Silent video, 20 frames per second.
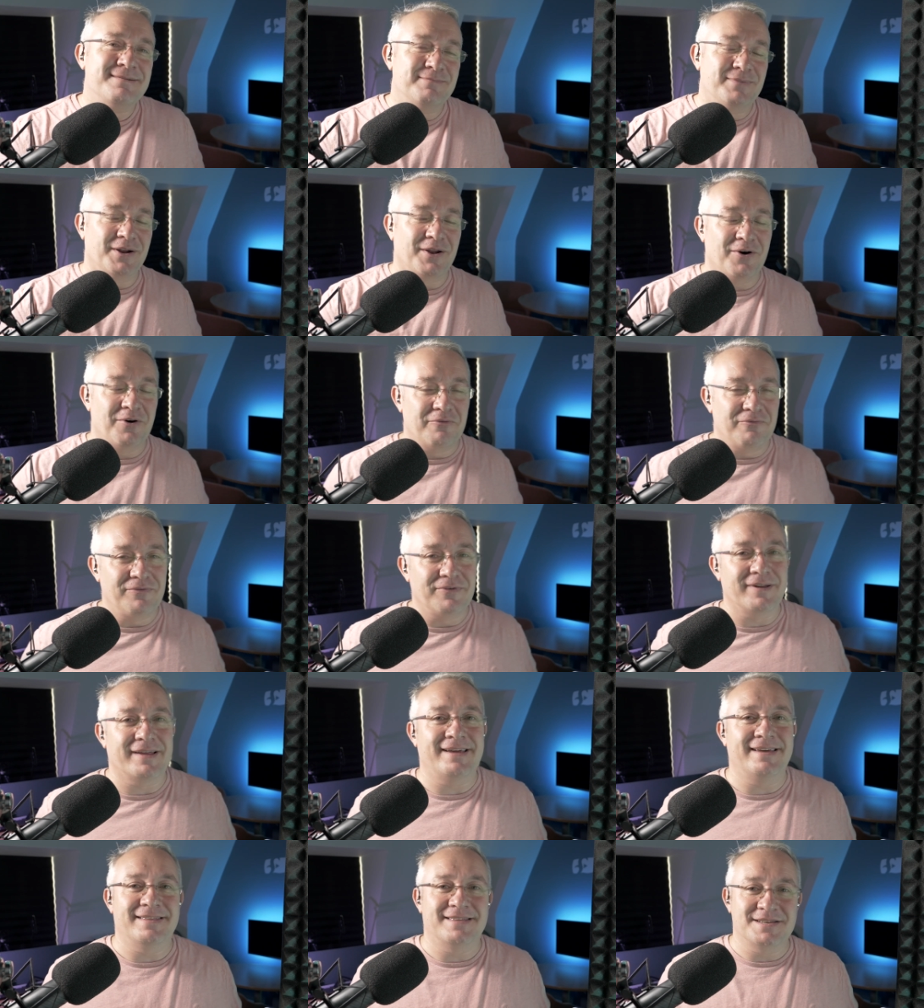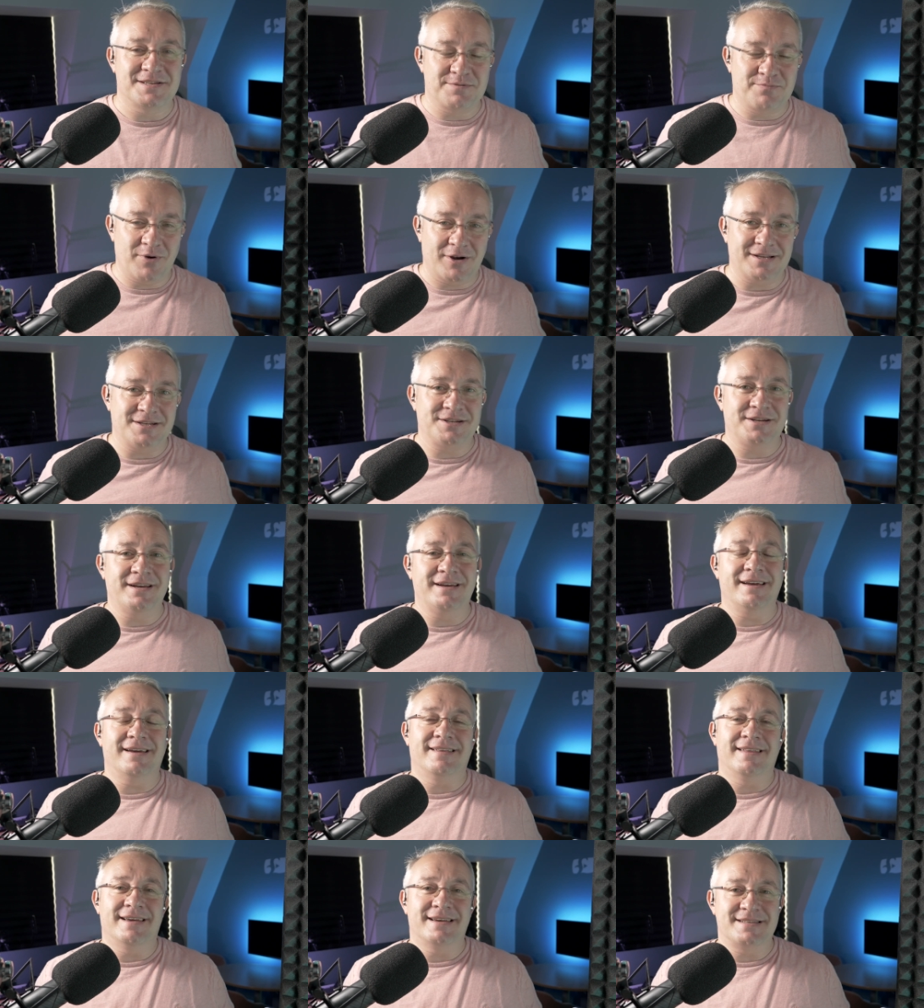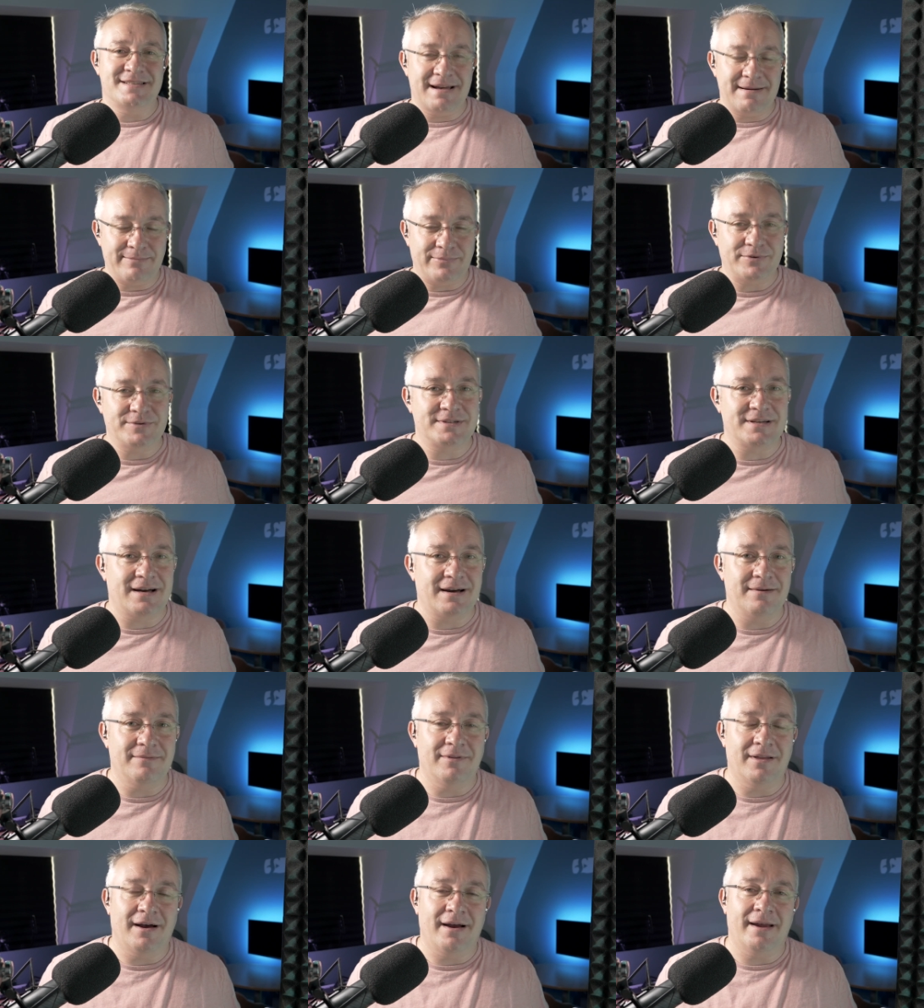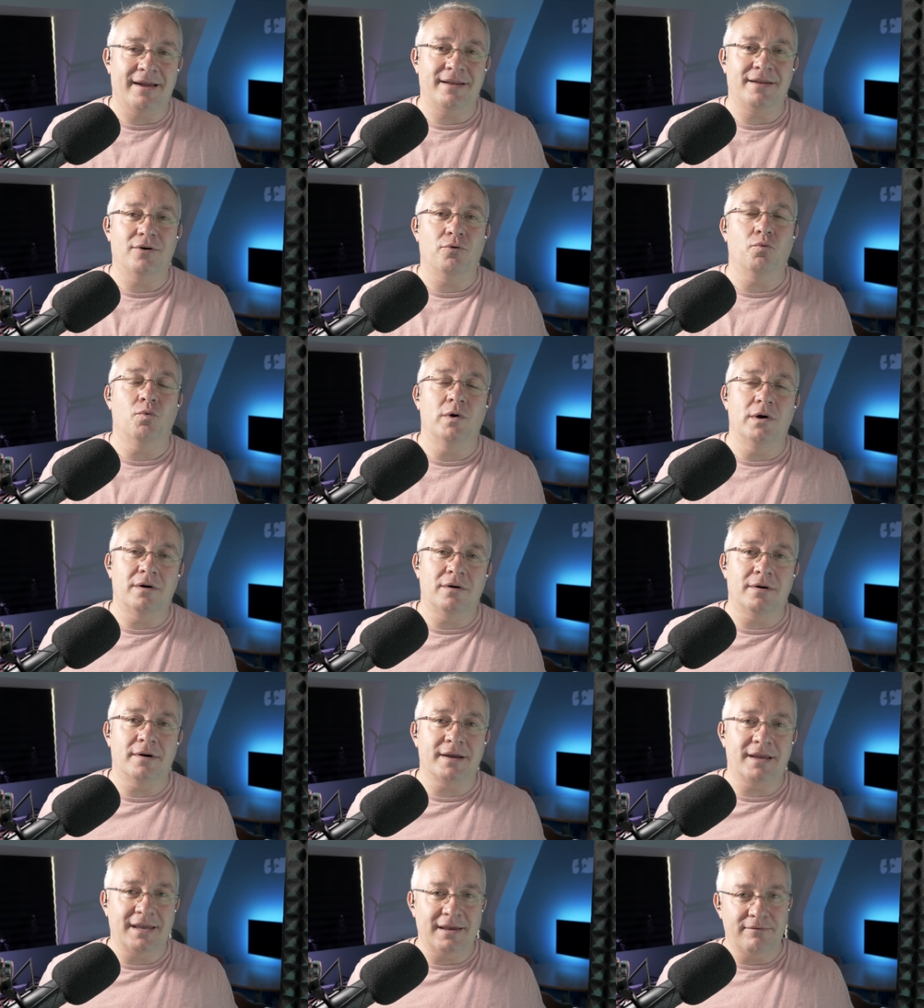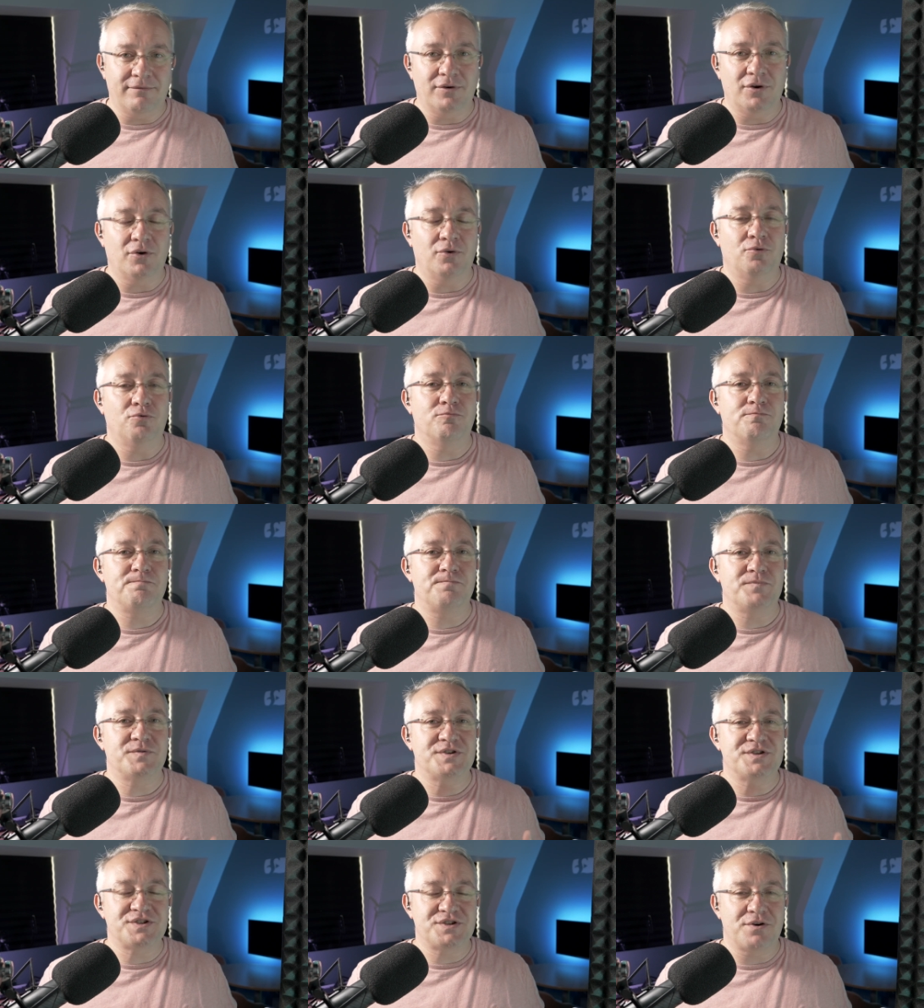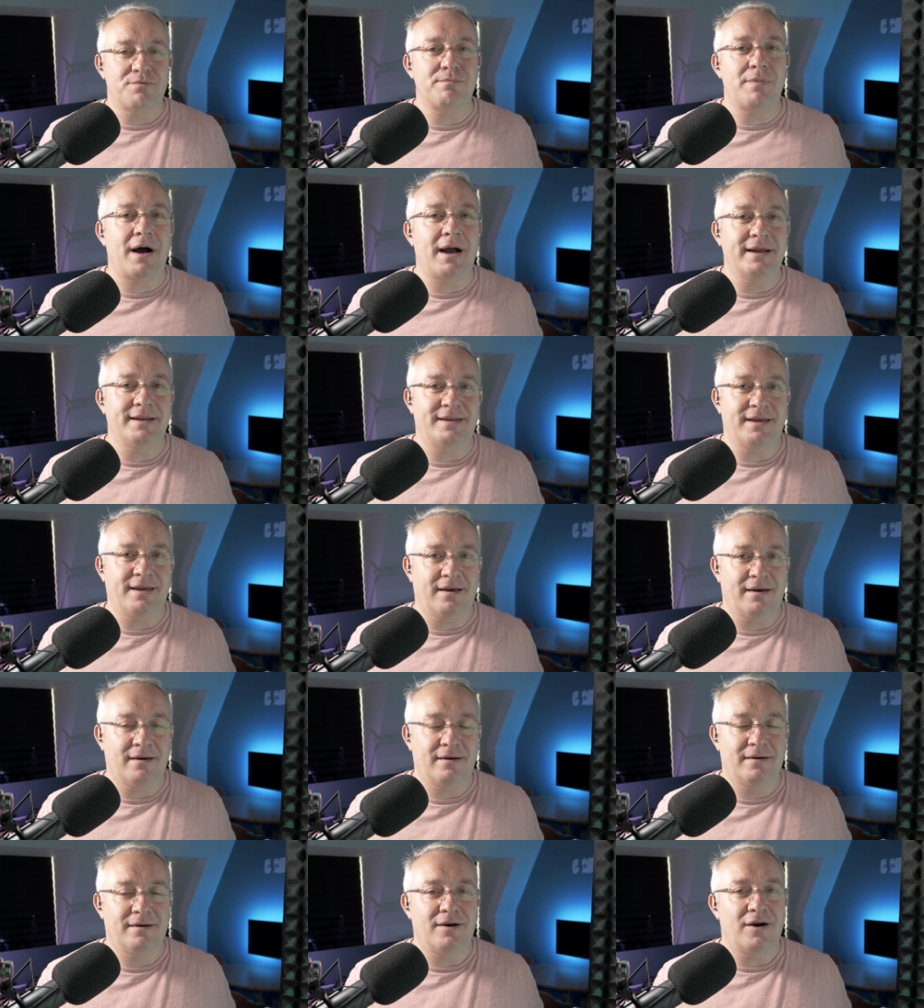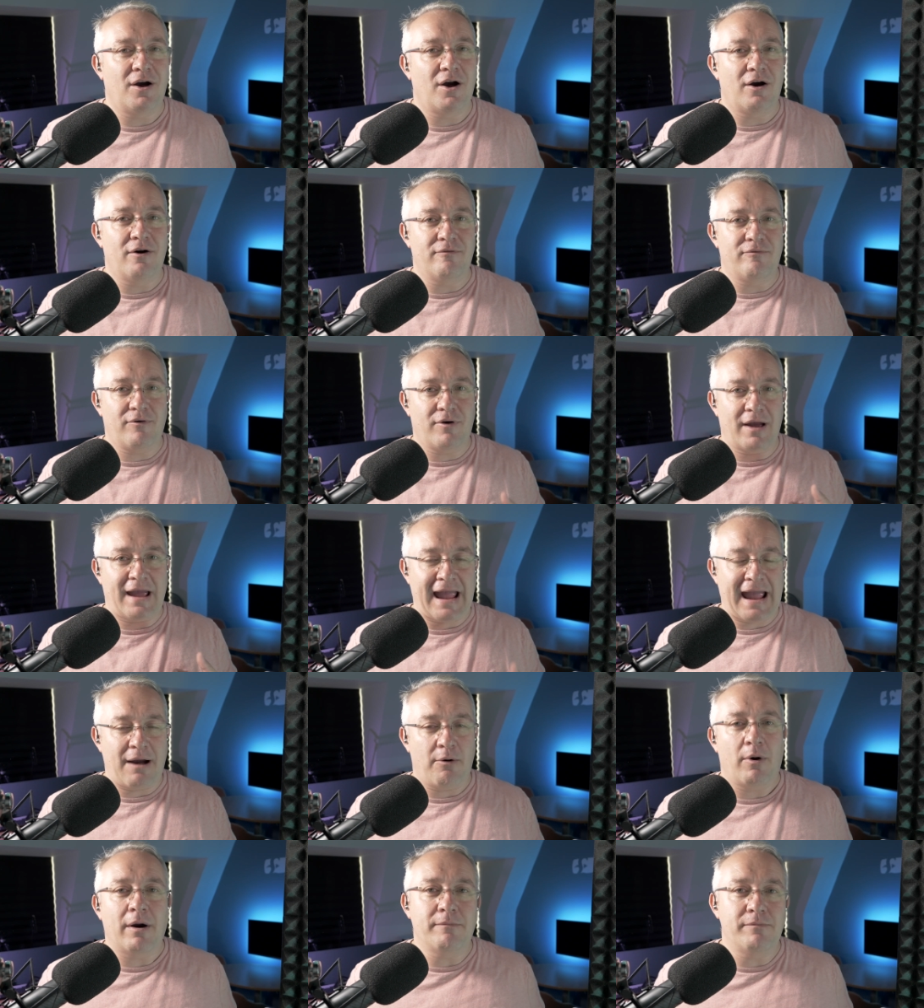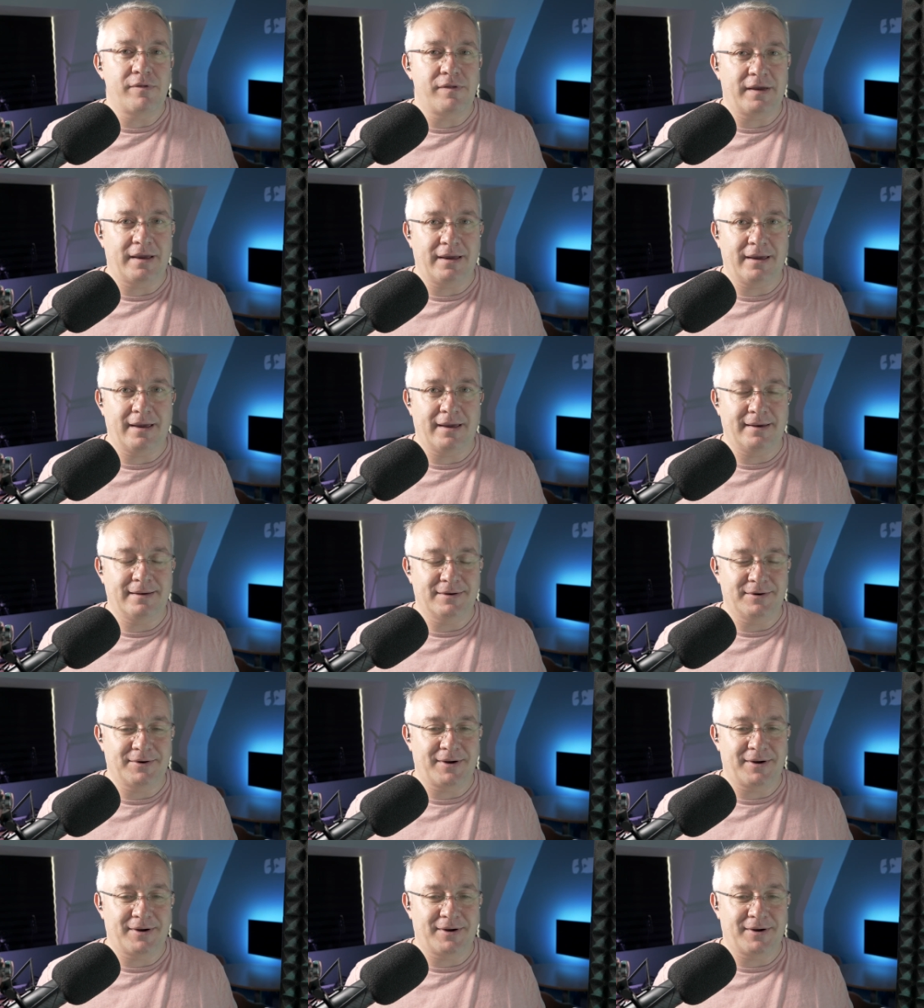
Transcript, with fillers: But hopefully the spreadsheet and the example timeline will give you some idea of how I'm thinking.